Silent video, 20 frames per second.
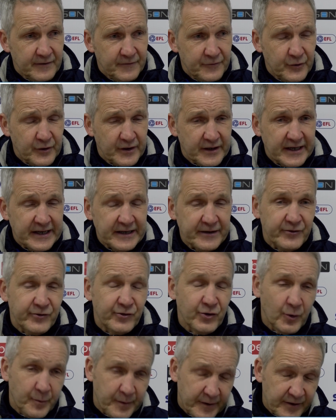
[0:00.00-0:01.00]
if you keep
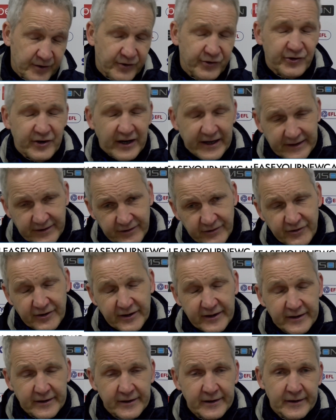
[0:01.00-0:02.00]
chopping and
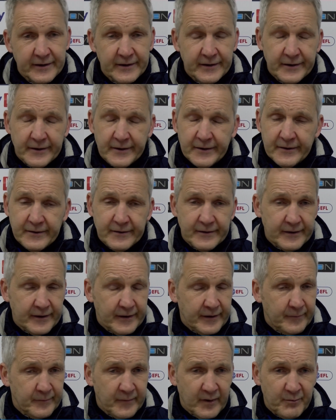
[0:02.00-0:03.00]
changing,
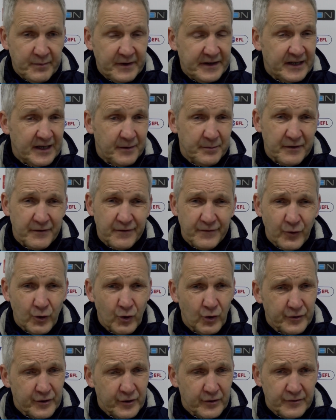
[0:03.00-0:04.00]
I've been there
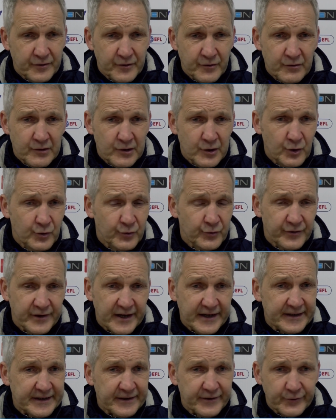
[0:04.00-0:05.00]
before, you lose
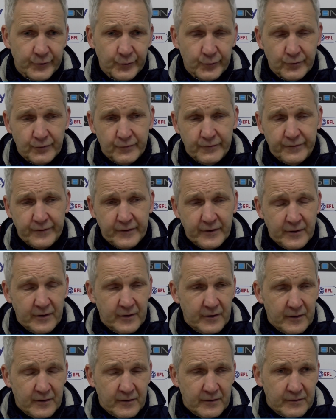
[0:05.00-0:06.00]
any sort of
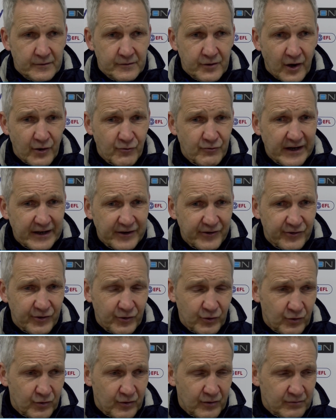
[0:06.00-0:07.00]
direction
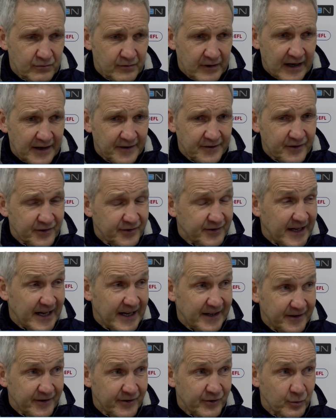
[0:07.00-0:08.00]
or
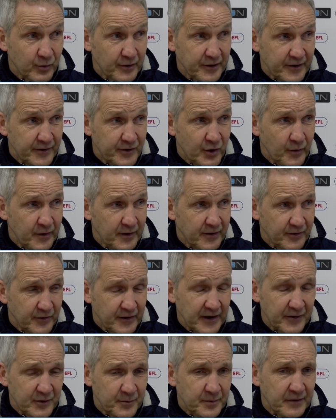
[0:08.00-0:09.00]
understanding to what you're doing. So you
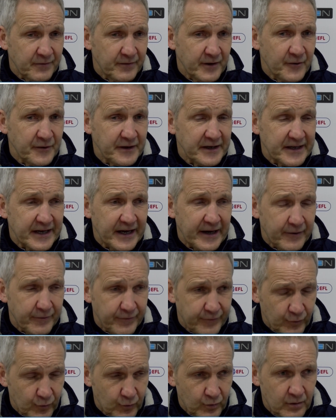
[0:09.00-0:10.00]
have to be very
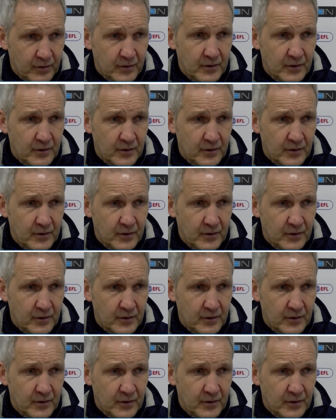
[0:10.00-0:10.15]
careful